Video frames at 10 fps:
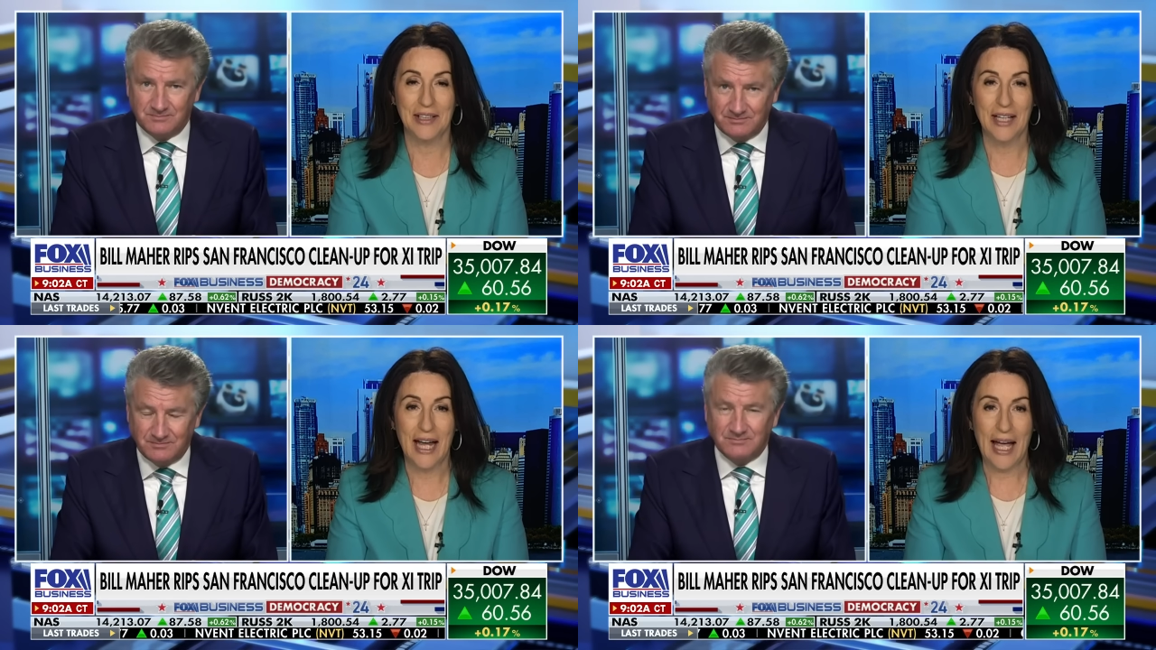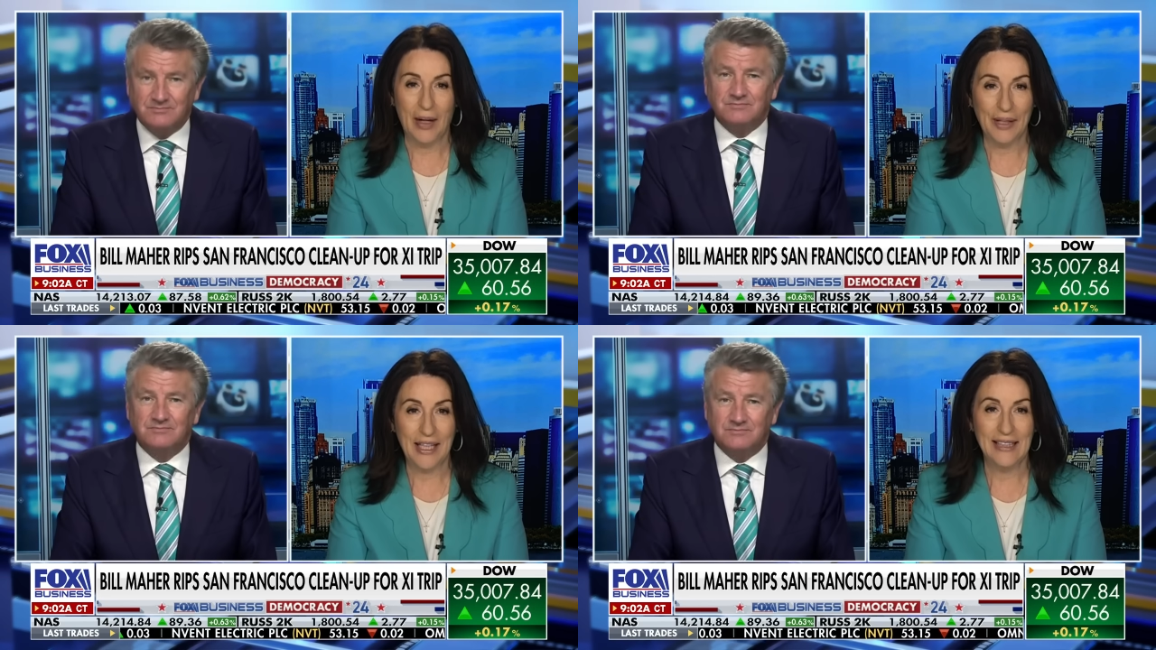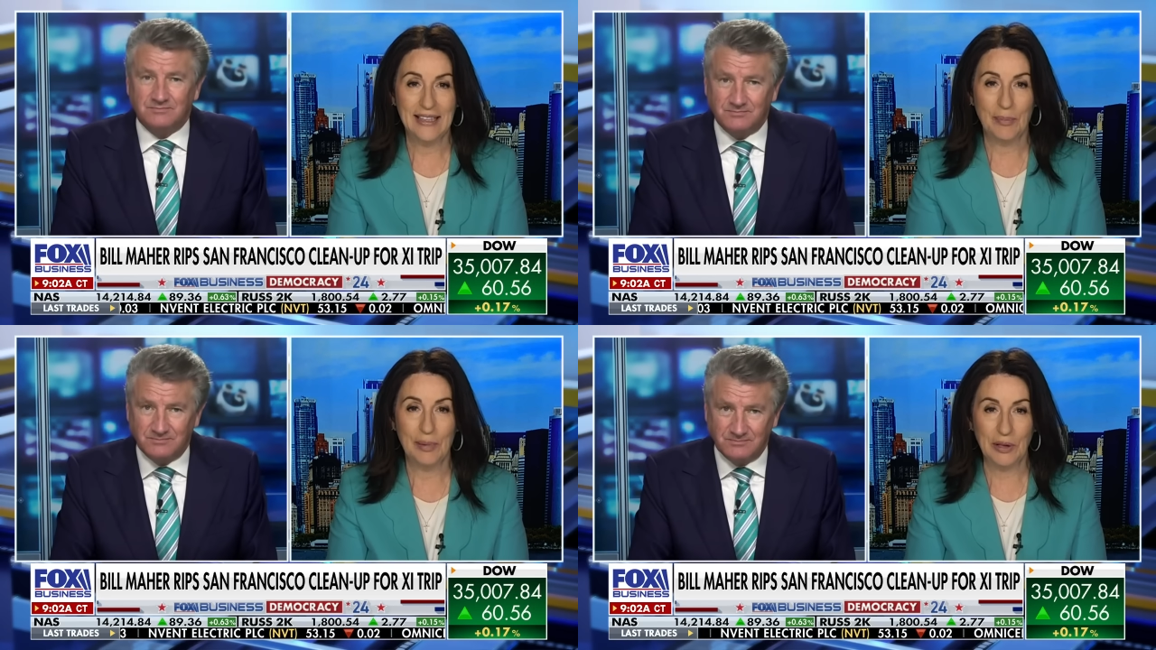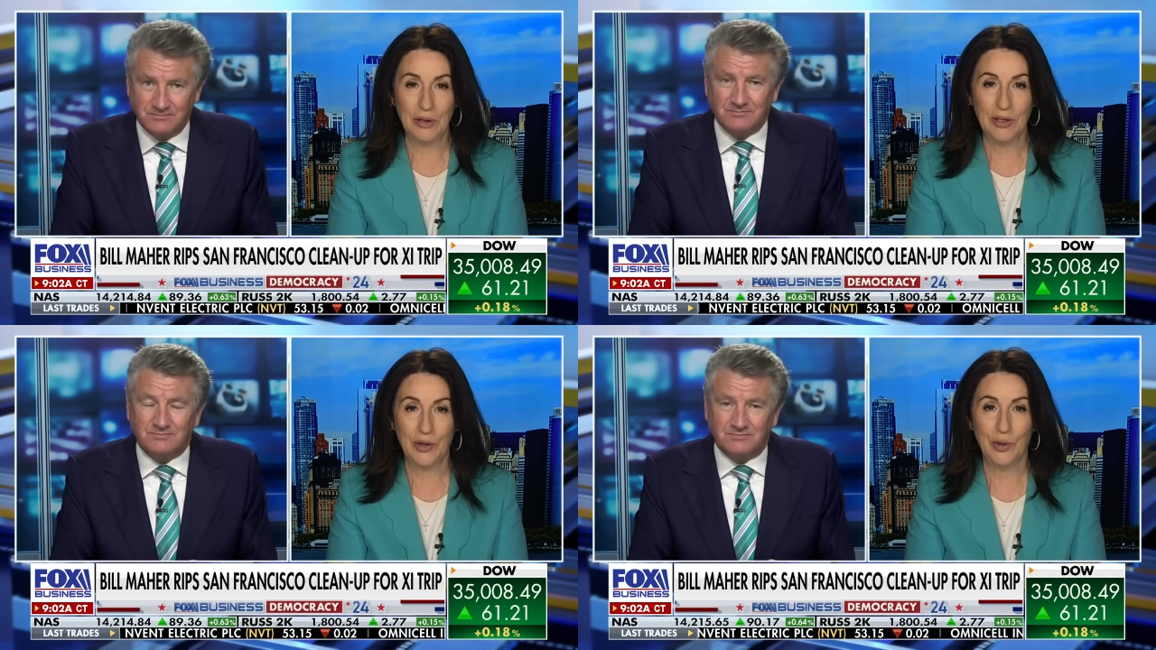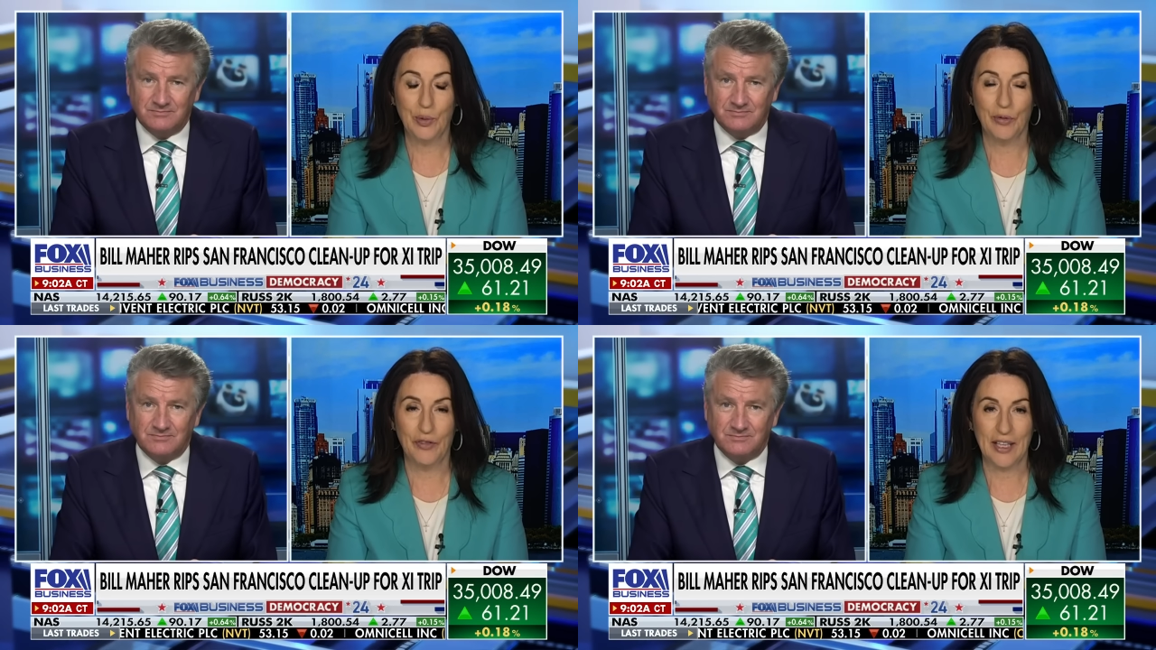Speaker 1: how he's the builder who mm. will
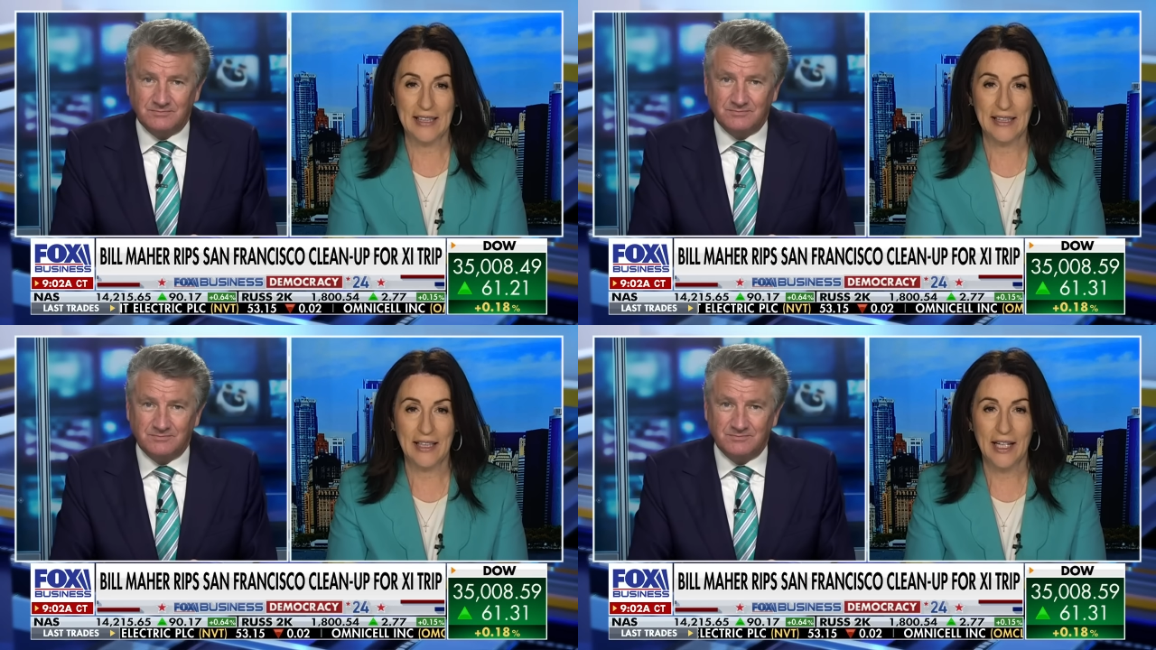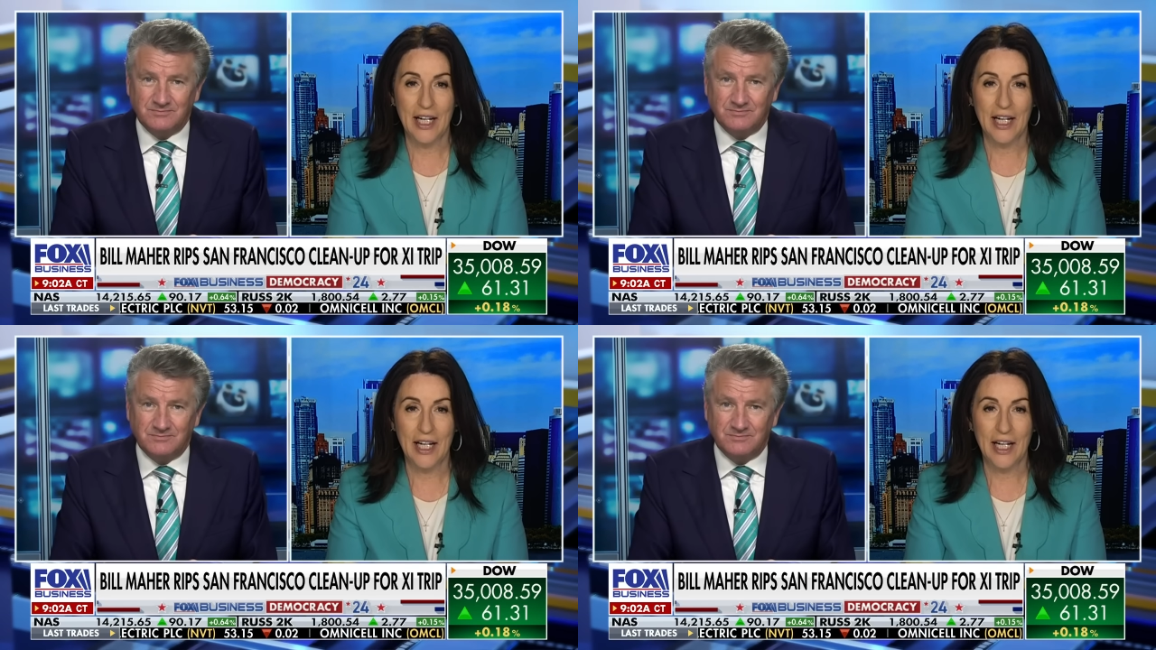fix it.